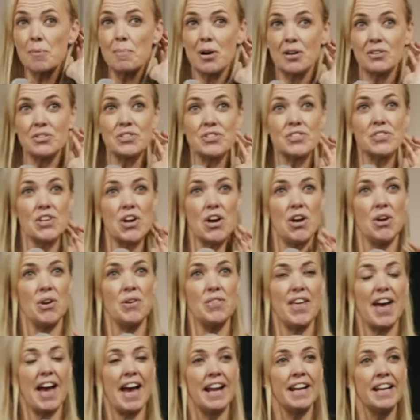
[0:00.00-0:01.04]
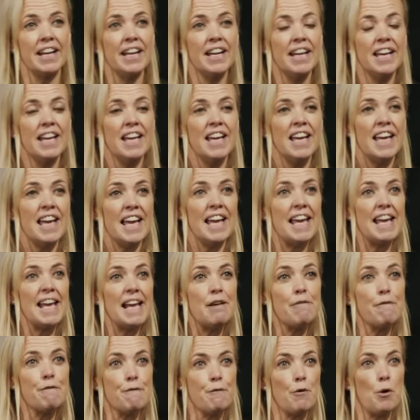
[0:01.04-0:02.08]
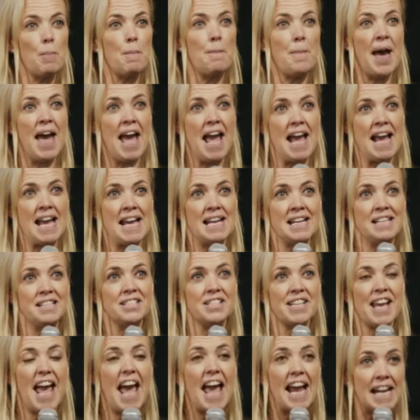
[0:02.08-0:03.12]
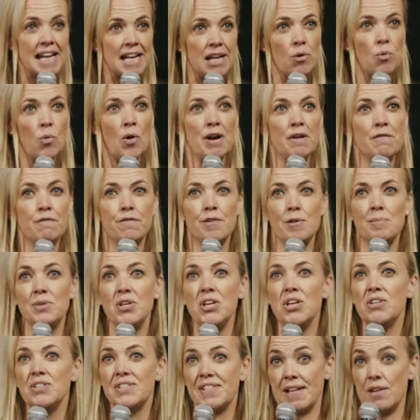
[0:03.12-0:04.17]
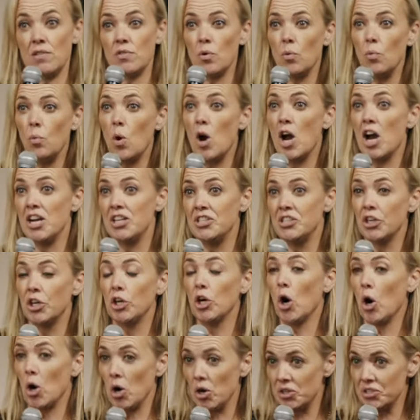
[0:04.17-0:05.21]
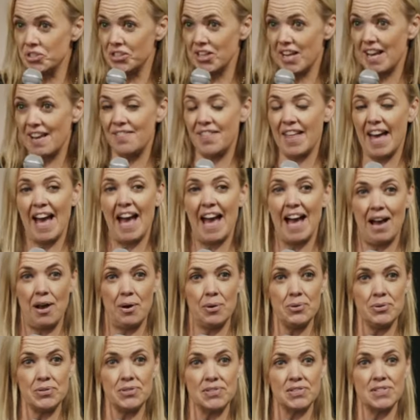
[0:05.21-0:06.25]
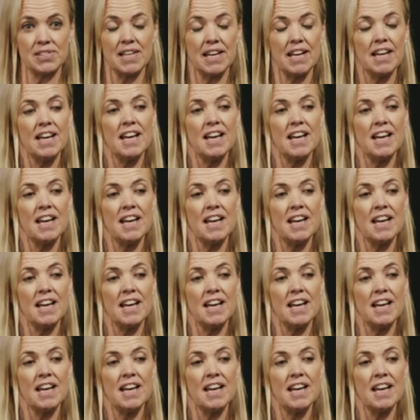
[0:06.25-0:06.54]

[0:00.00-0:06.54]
much so that he forbade anyone from using the word God in the house,